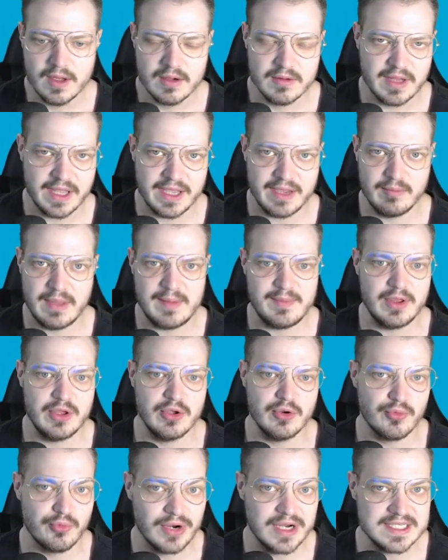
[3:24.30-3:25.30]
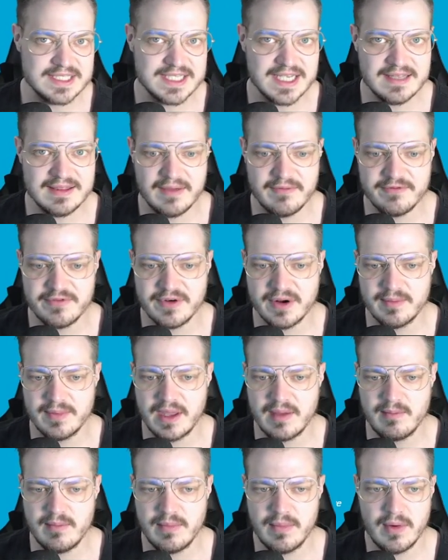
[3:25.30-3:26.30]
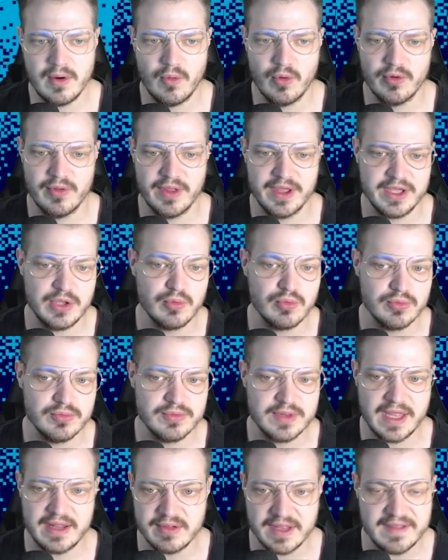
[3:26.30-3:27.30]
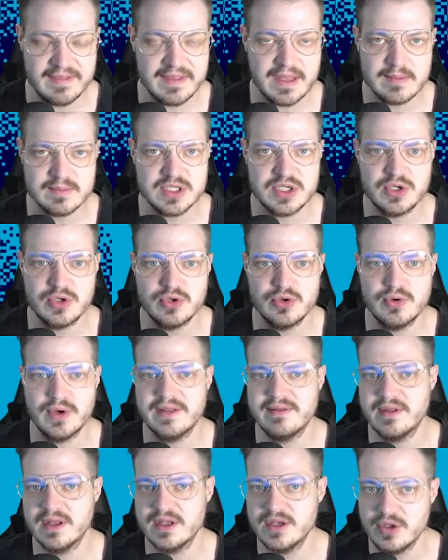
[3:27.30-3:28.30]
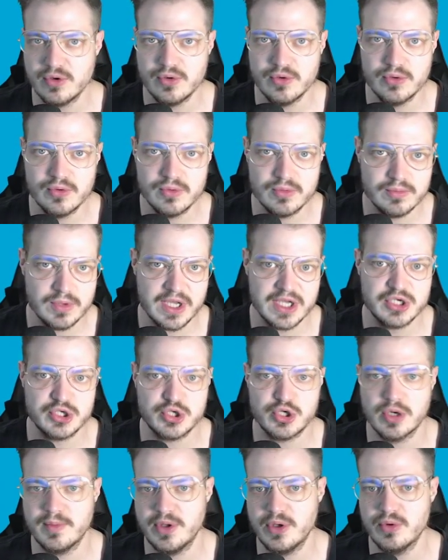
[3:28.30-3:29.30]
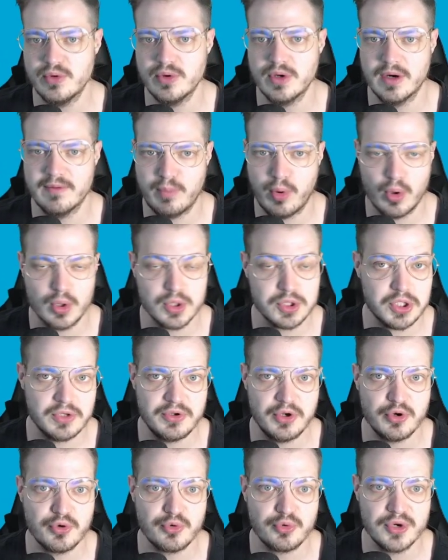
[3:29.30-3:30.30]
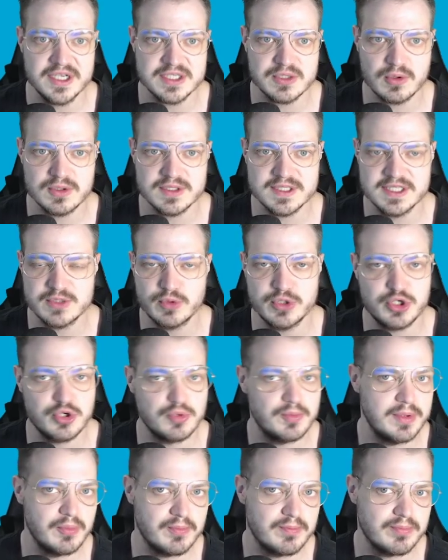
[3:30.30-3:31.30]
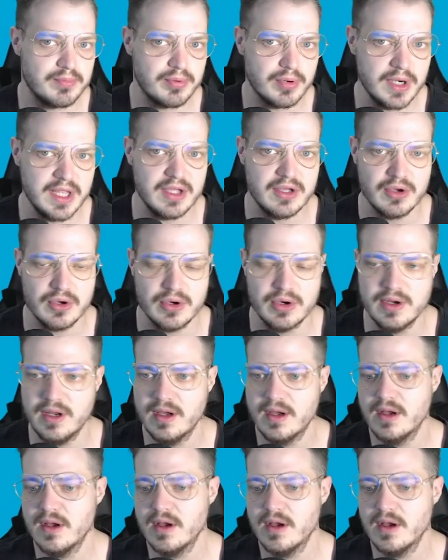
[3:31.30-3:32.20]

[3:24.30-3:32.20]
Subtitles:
like maybe you're renting them from them, or like they lend them to you and then you contribute a portion of your resources, which would be pretty good,